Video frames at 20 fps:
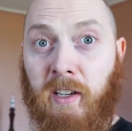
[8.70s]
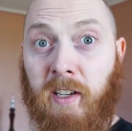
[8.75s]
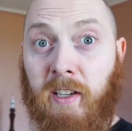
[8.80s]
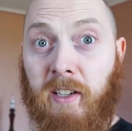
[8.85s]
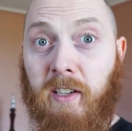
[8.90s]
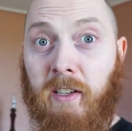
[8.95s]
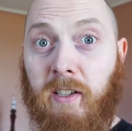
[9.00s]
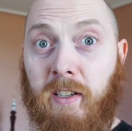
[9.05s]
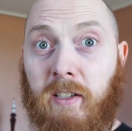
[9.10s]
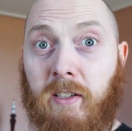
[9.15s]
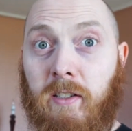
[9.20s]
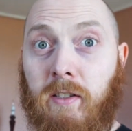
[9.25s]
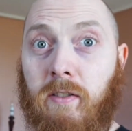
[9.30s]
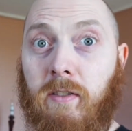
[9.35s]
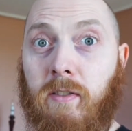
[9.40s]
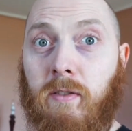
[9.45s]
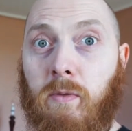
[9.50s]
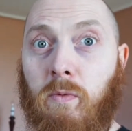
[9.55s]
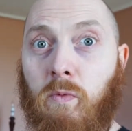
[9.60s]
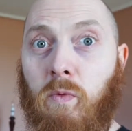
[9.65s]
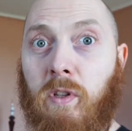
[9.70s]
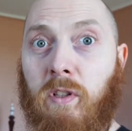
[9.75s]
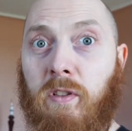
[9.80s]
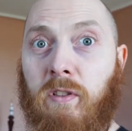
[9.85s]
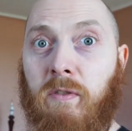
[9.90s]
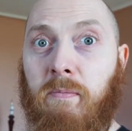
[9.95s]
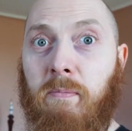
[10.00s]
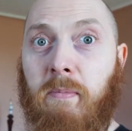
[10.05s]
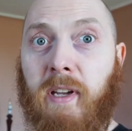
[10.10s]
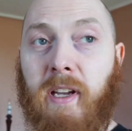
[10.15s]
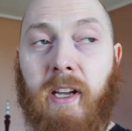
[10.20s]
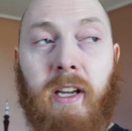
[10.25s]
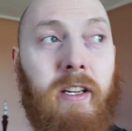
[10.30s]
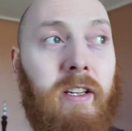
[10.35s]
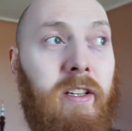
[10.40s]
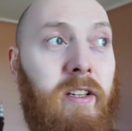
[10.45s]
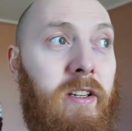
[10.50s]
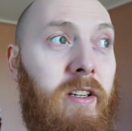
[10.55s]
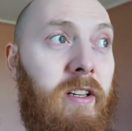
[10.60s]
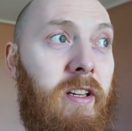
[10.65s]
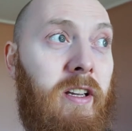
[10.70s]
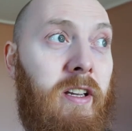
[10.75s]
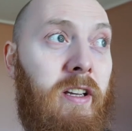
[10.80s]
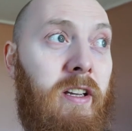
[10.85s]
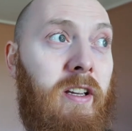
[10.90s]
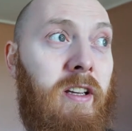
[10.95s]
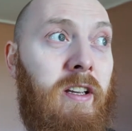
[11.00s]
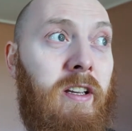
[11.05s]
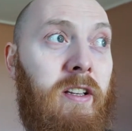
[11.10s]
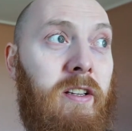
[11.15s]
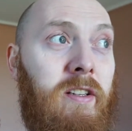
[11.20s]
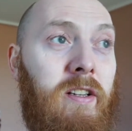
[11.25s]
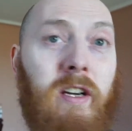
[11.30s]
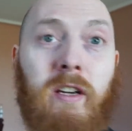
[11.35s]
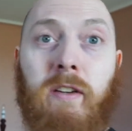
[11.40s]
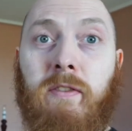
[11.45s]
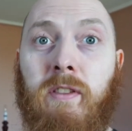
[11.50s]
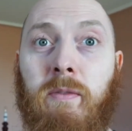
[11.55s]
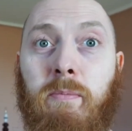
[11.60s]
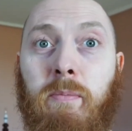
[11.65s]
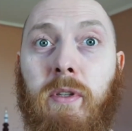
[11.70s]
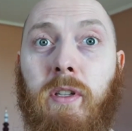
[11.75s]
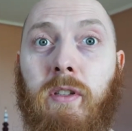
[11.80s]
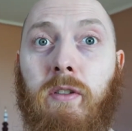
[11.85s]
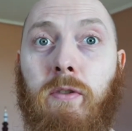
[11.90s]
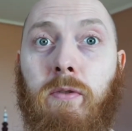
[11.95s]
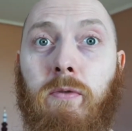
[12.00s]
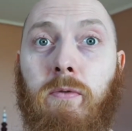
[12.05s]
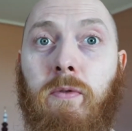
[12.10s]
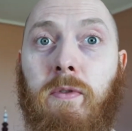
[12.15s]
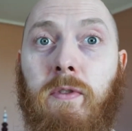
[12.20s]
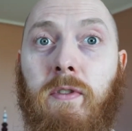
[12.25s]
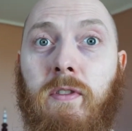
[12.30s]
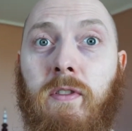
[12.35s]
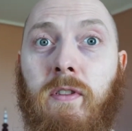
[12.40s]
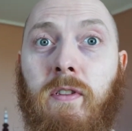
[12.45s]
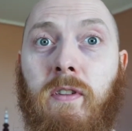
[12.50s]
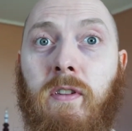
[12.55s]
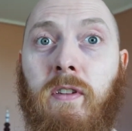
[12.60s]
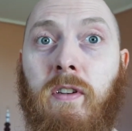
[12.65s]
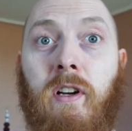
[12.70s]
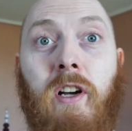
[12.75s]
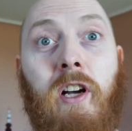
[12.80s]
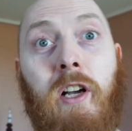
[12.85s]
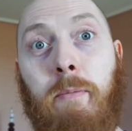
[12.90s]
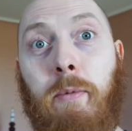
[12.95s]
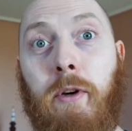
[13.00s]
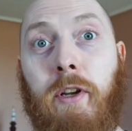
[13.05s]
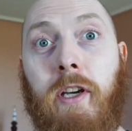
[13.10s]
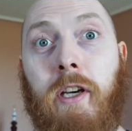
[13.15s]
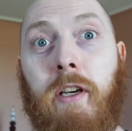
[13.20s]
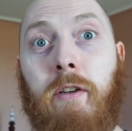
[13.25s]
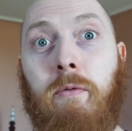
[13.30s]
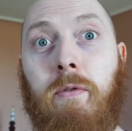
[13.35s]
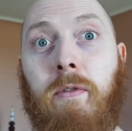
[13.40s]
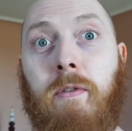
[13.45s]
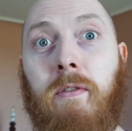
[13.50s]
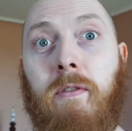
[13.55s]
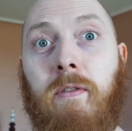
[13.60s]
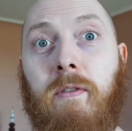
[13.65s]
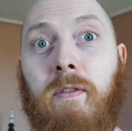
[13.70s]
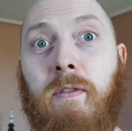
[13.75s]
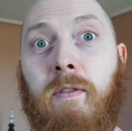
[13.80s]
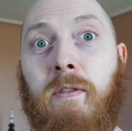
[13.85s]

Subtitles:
Hi guys, welcome back, and I have some big news. I bought a house.